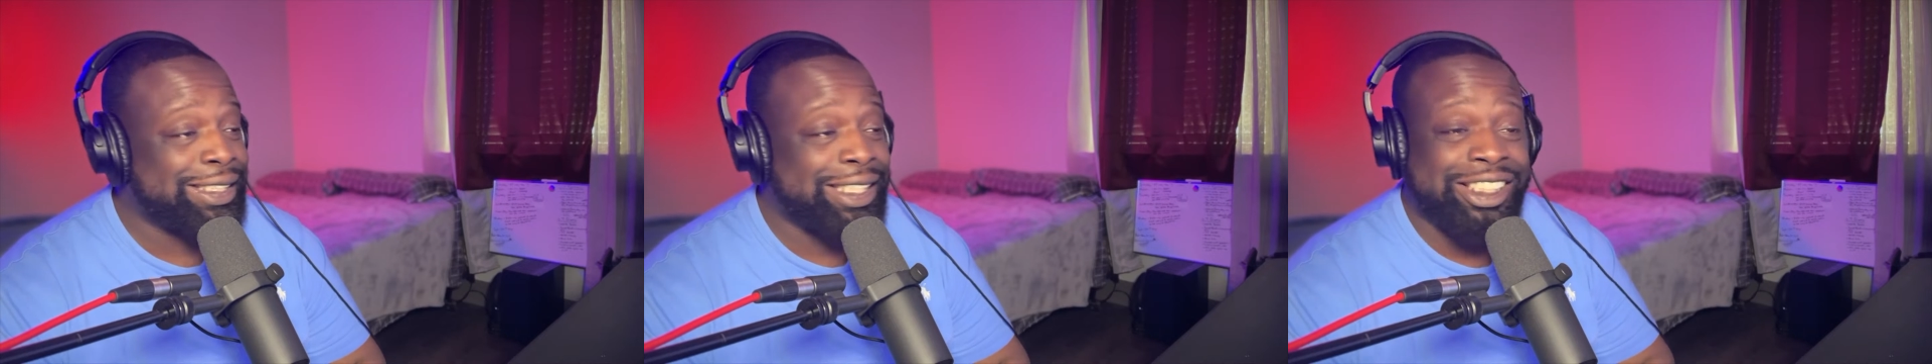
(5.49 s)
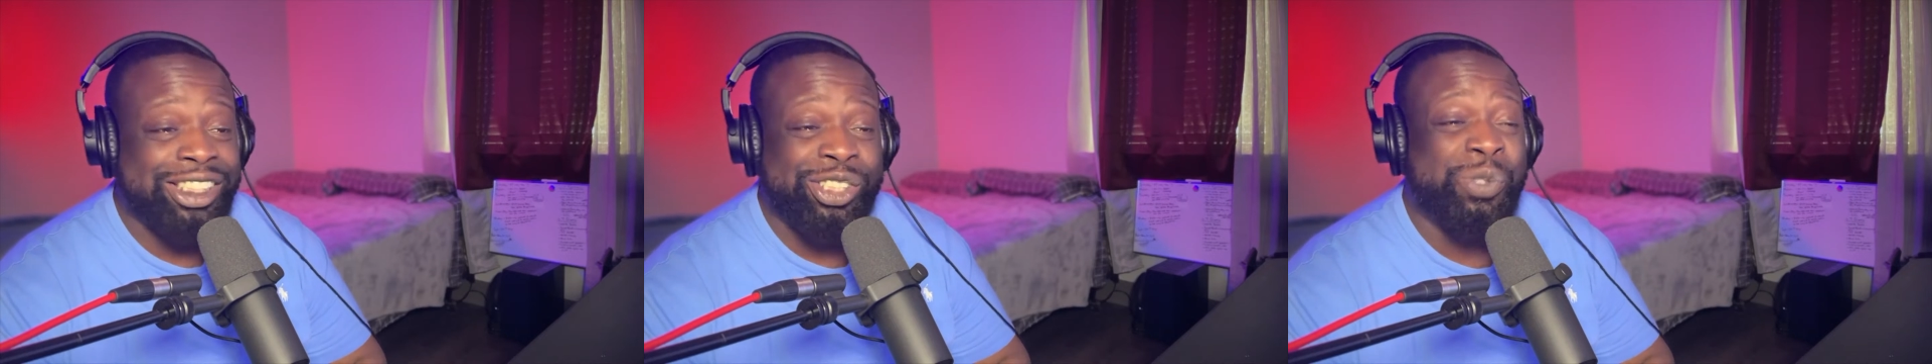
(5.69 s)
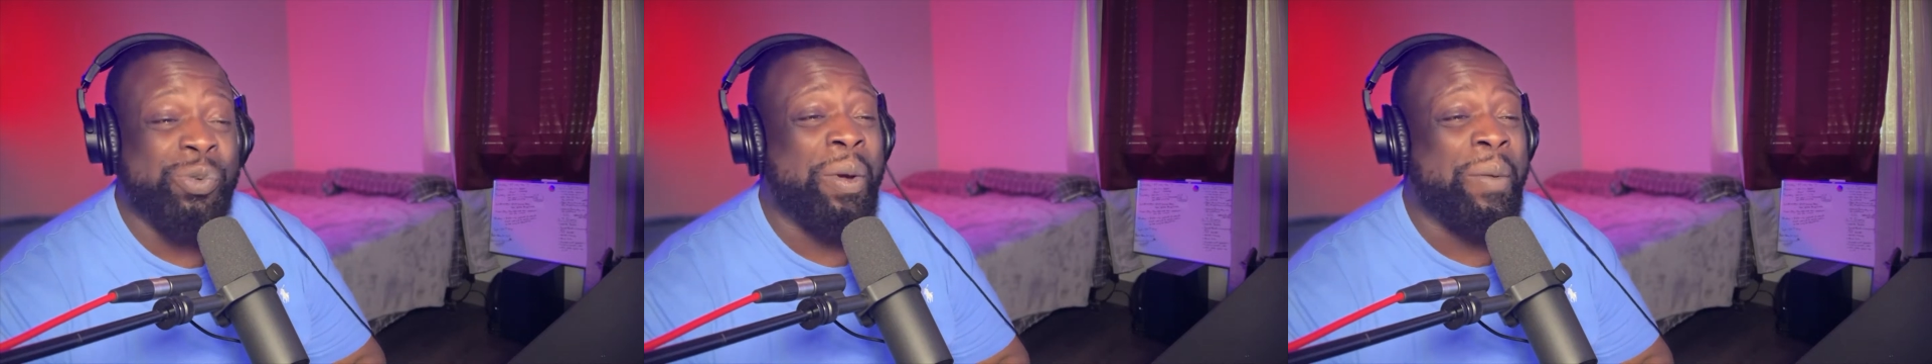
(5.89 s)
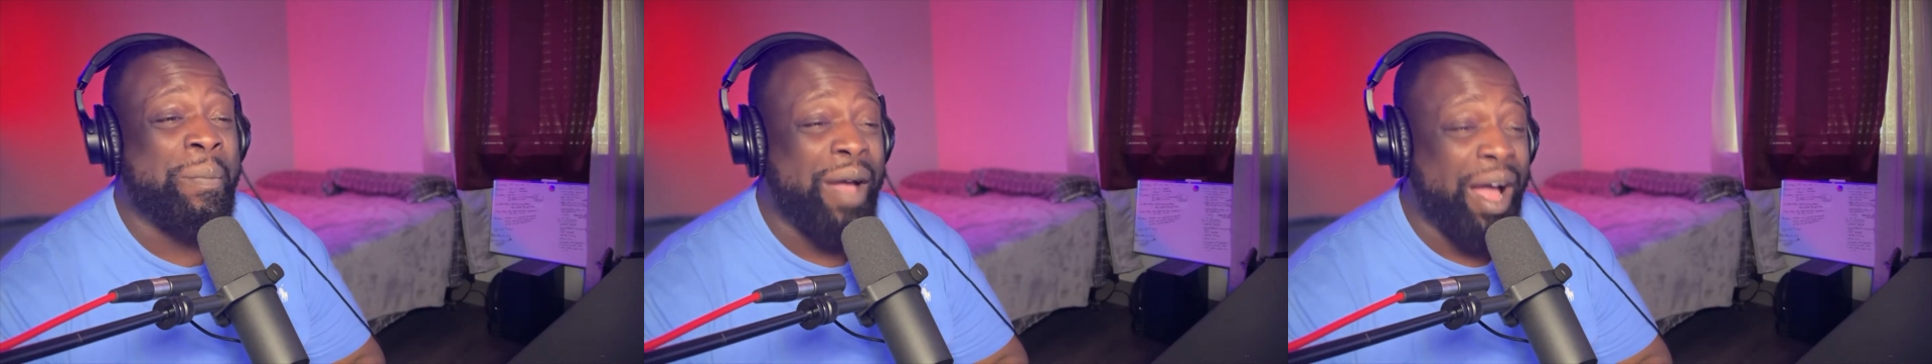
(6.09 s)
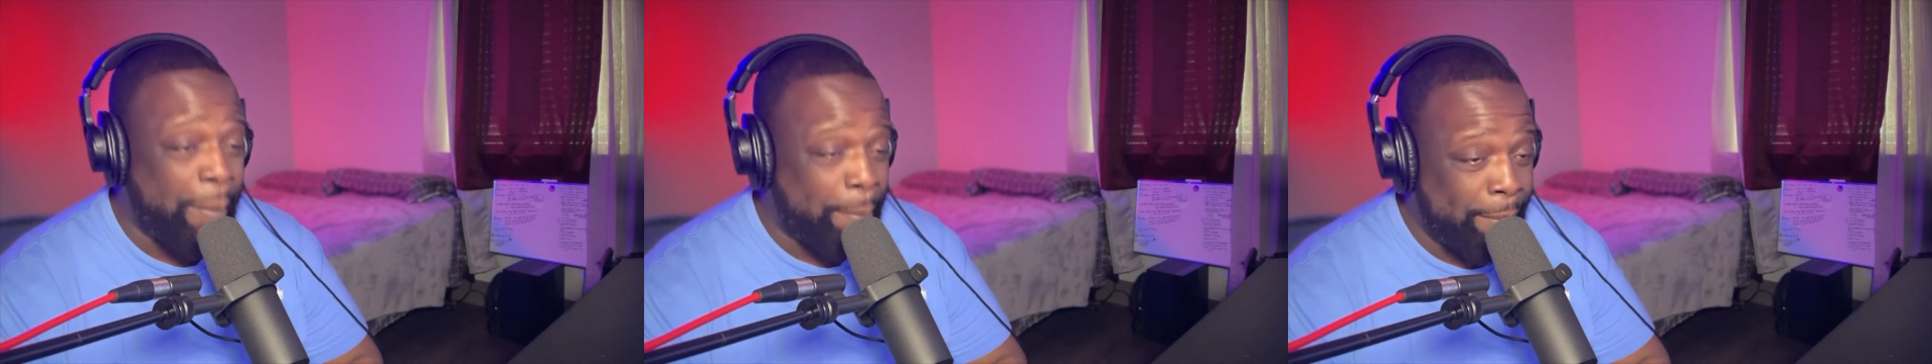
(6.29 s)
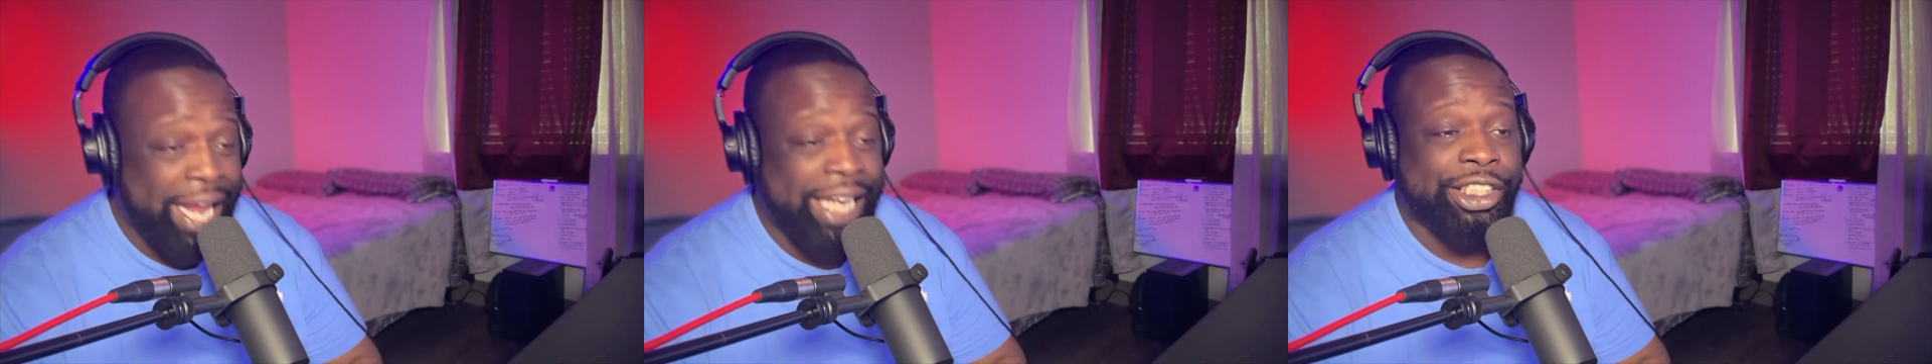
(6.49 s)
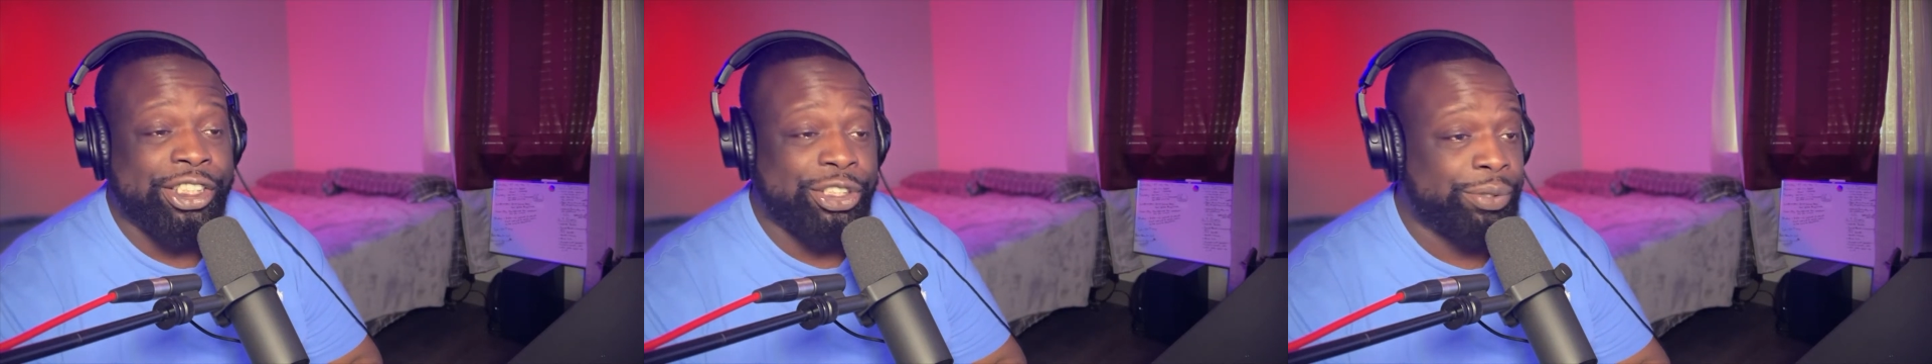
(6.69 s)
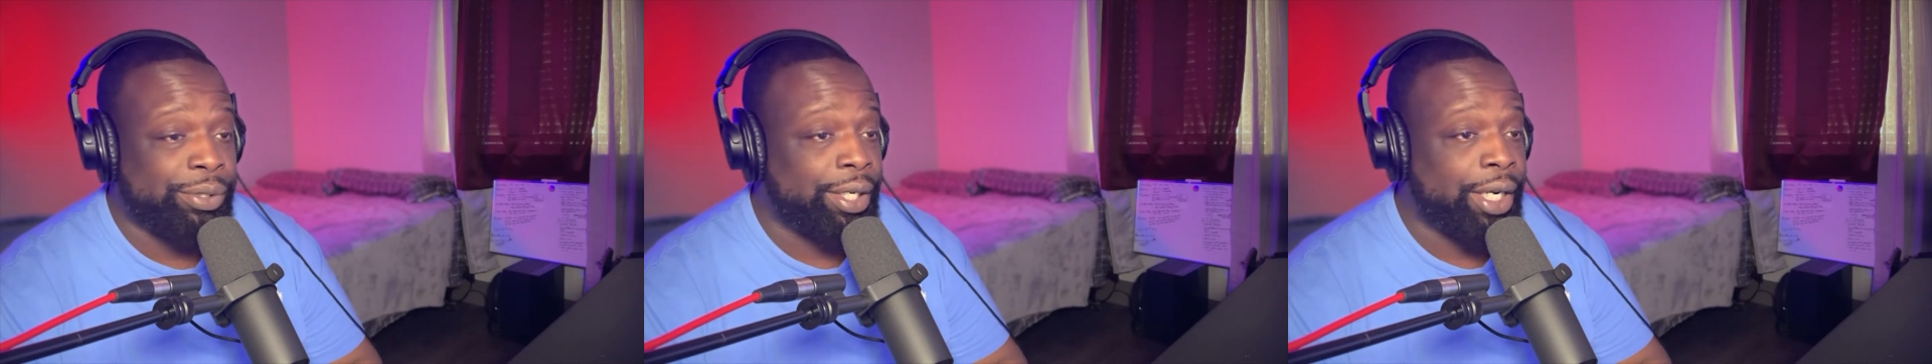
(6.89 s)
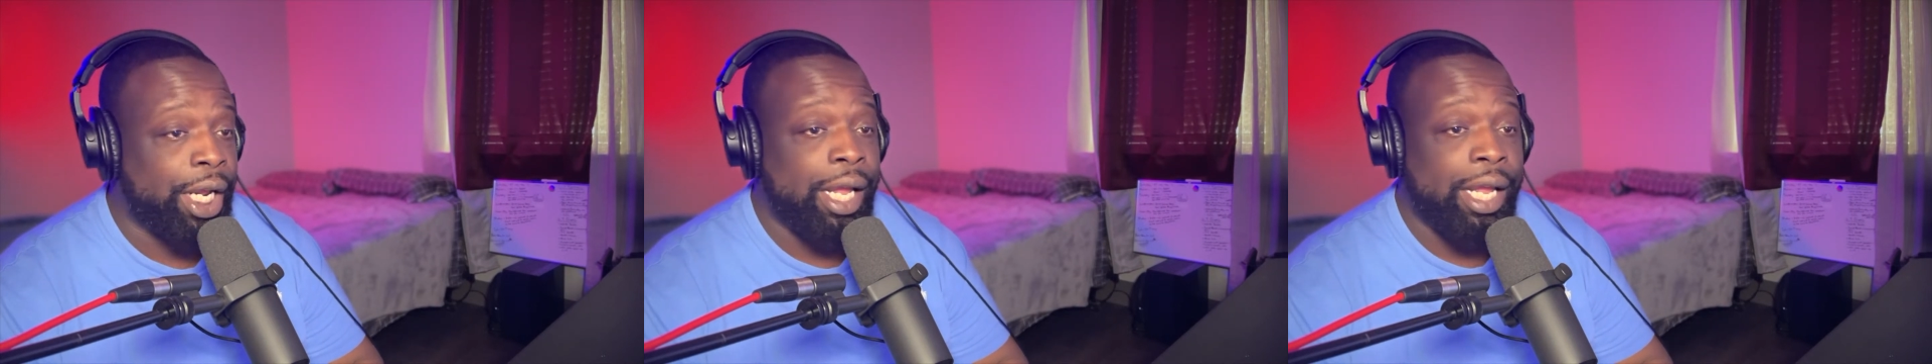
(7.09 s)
station doing a magic trick.